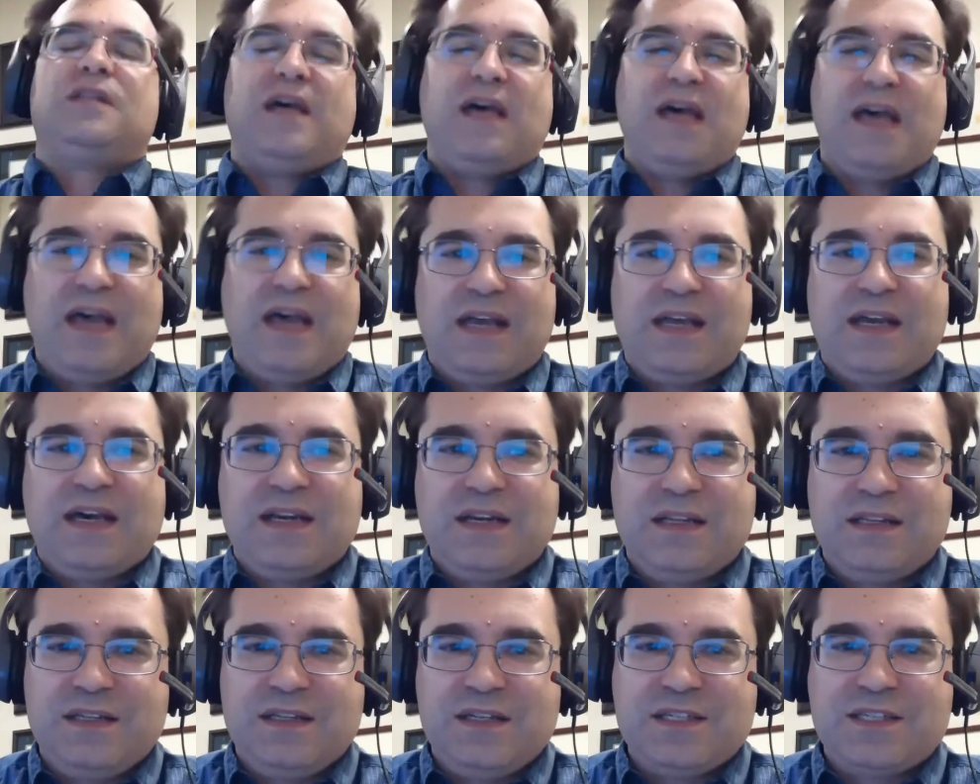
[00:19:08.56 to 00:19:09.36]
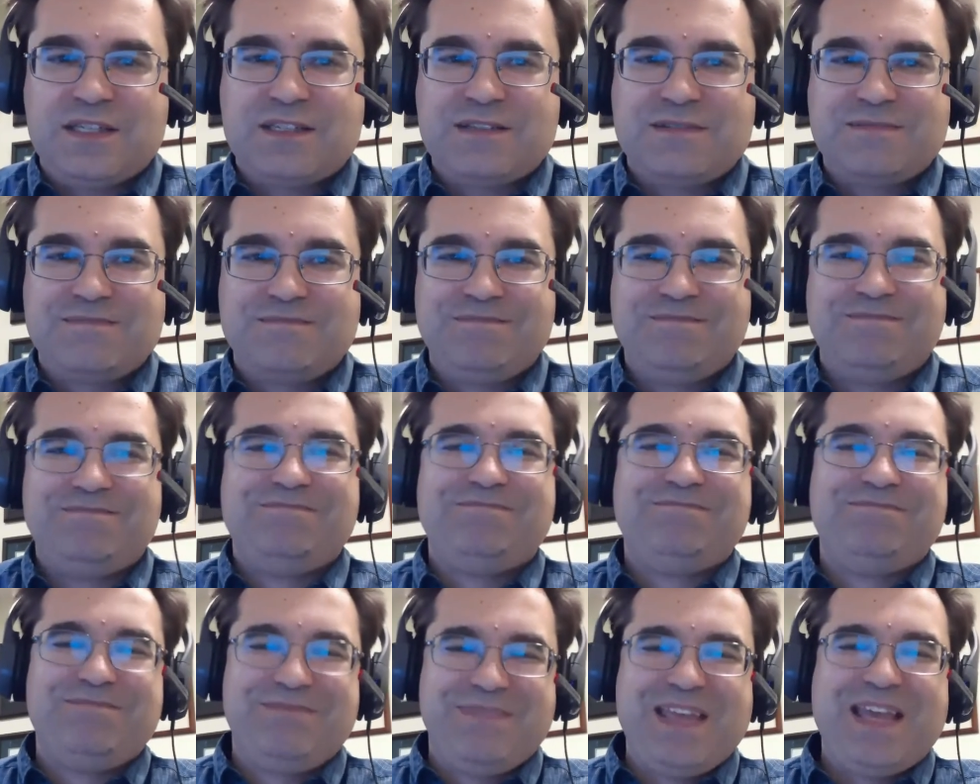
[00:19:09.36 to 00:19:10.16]
the heck out of this.
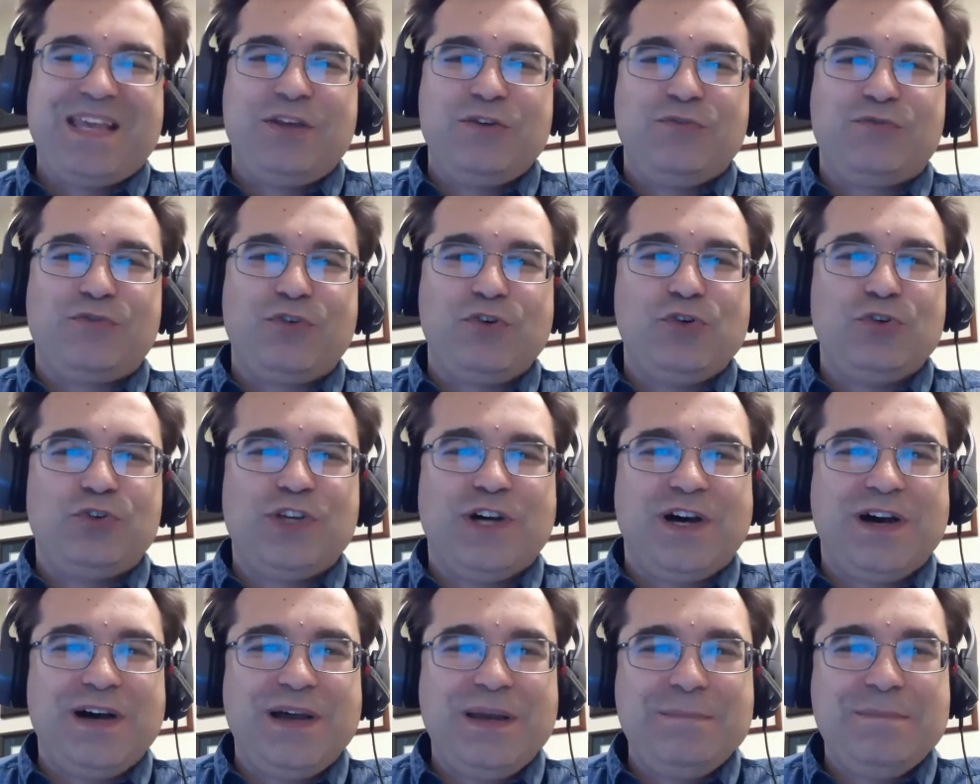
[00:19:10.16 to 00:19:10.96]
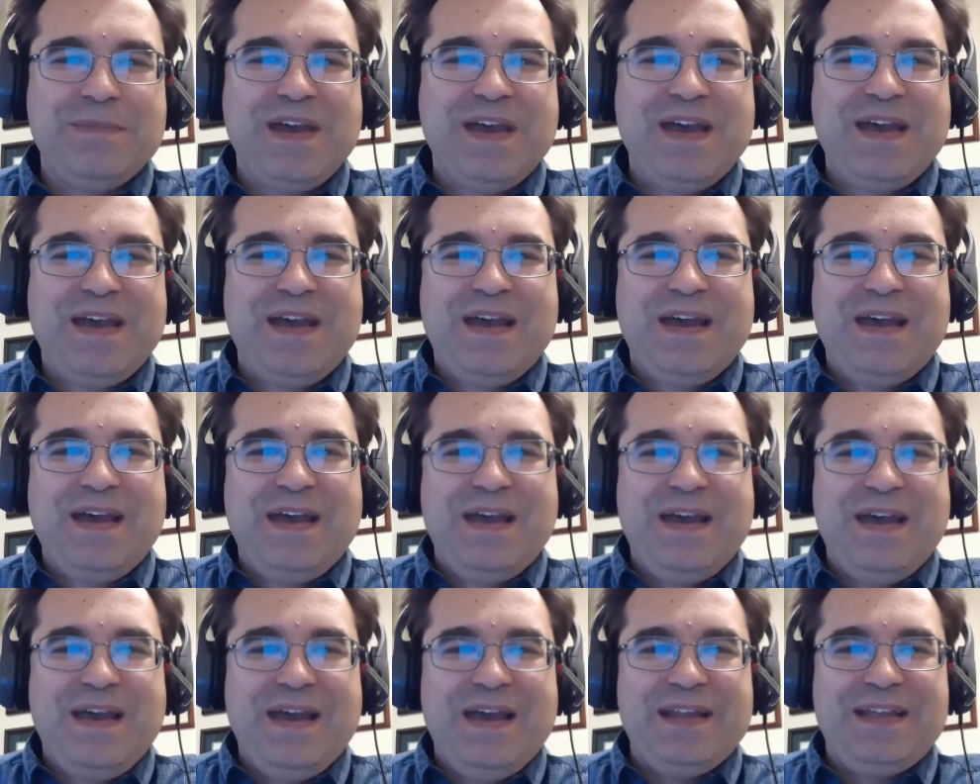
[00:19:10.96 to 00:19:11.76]
Thank you for your time
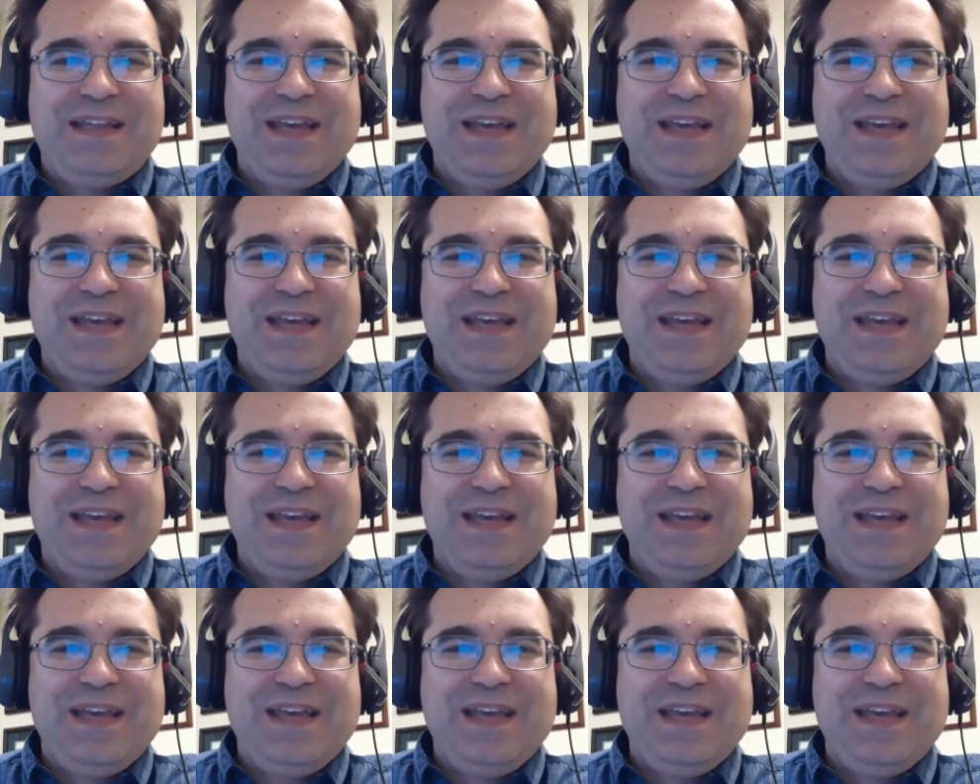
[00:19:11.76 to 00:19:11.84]
and